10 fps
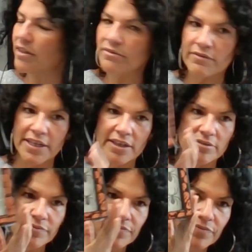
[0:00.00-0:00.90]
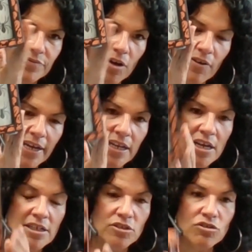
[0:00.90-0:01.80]
right here. All right.
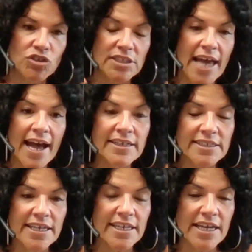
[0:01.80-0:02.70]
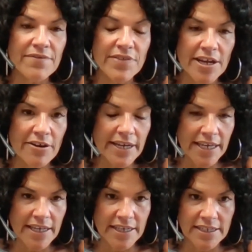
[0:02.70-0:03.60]
So she's asking if there
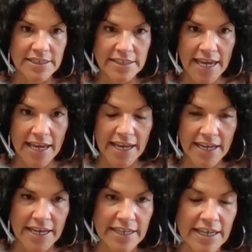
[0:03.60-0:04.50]
is a